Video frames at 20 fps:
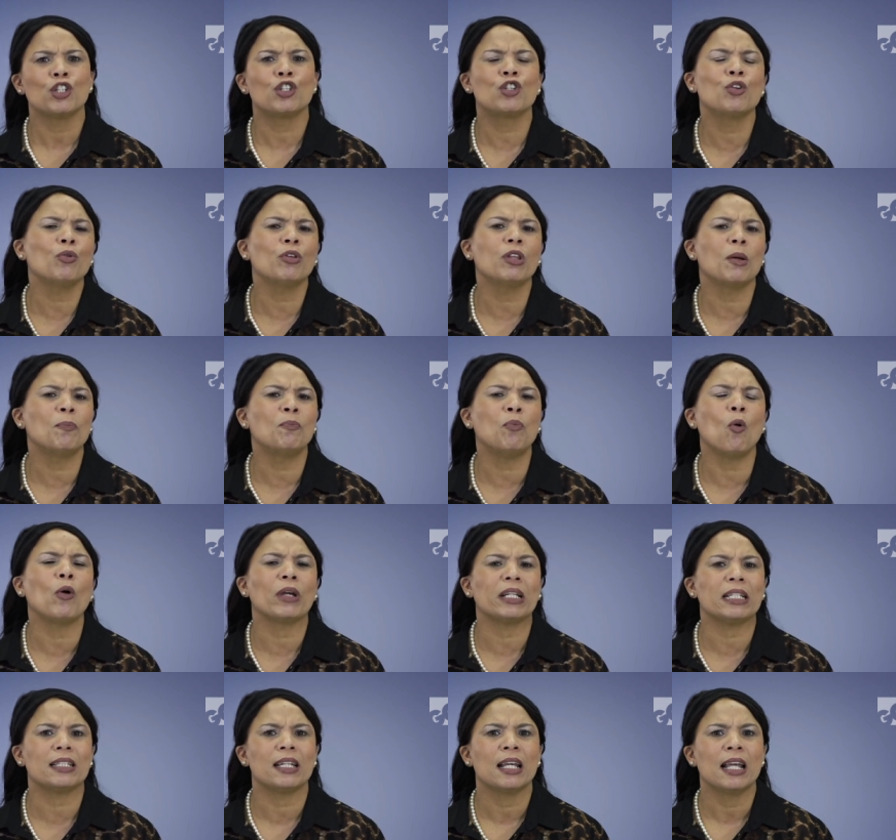to the
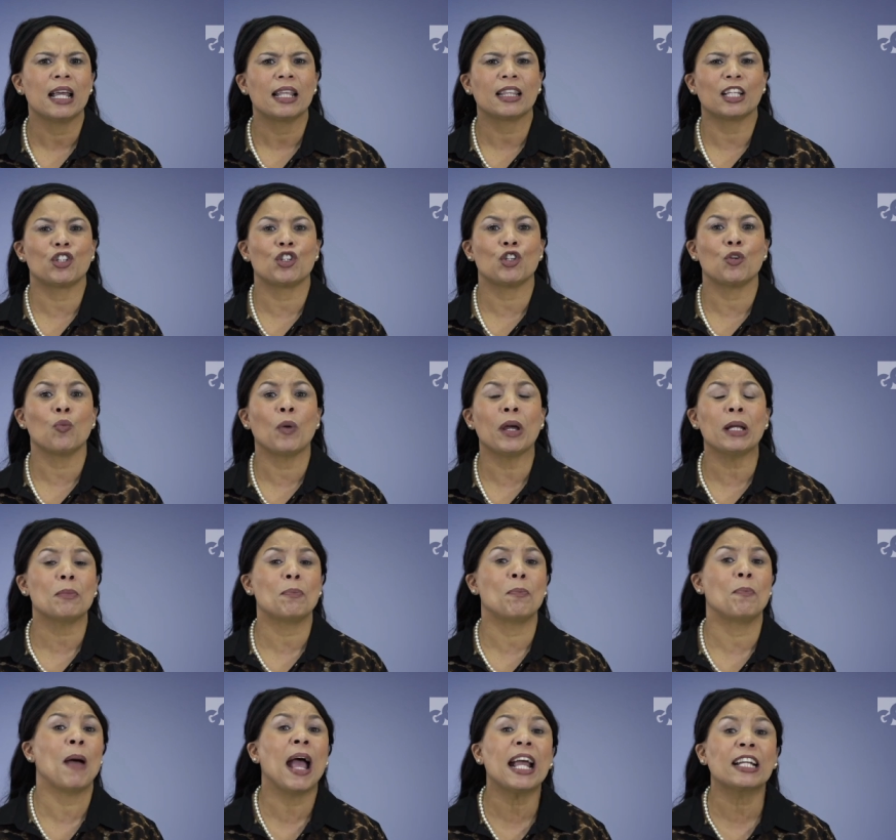point that she
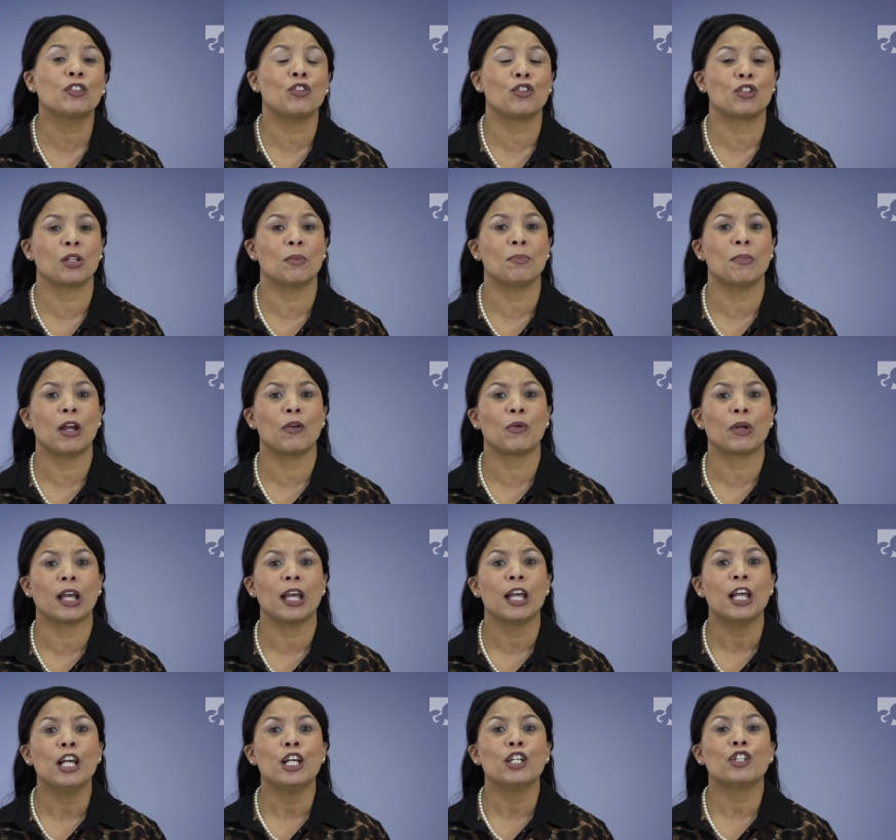went back to Samaria.
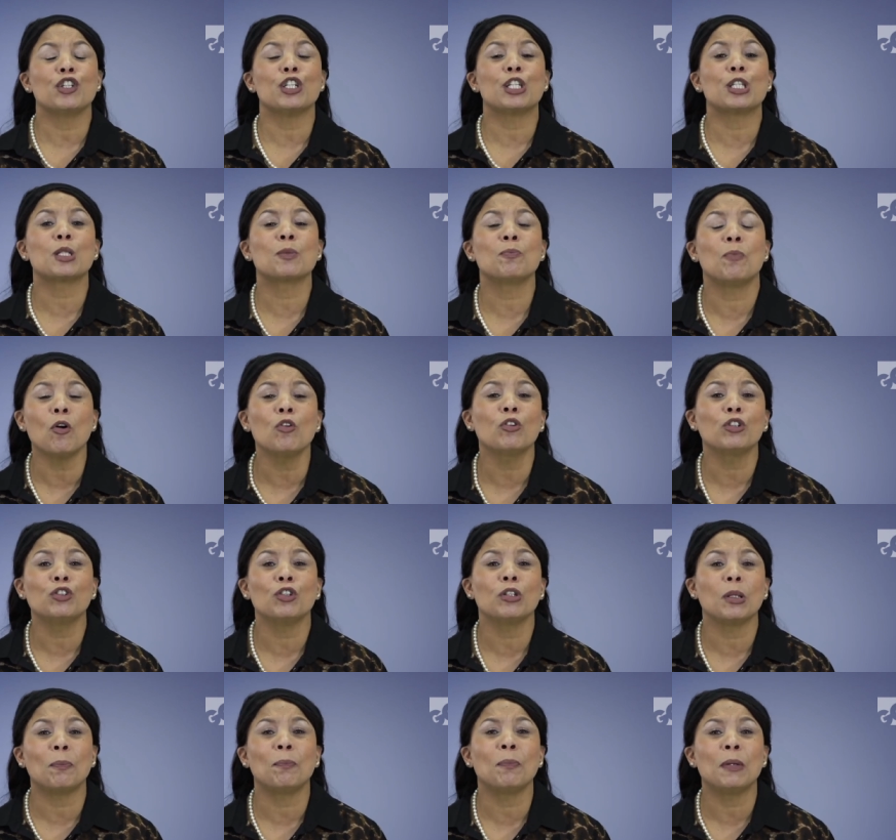She spoke
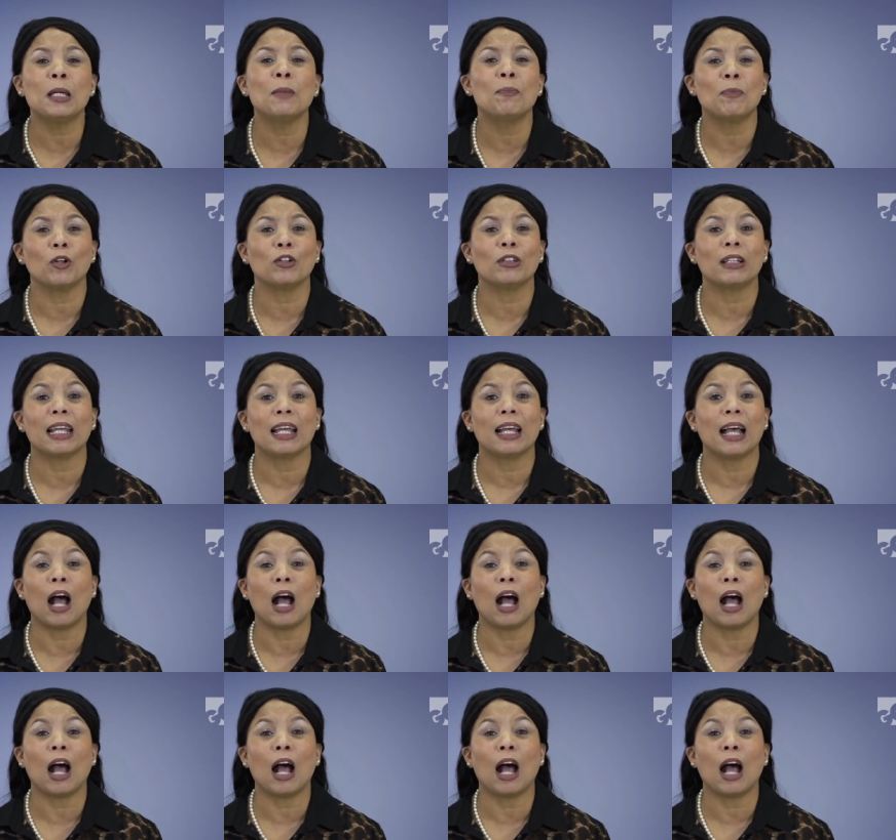to the people.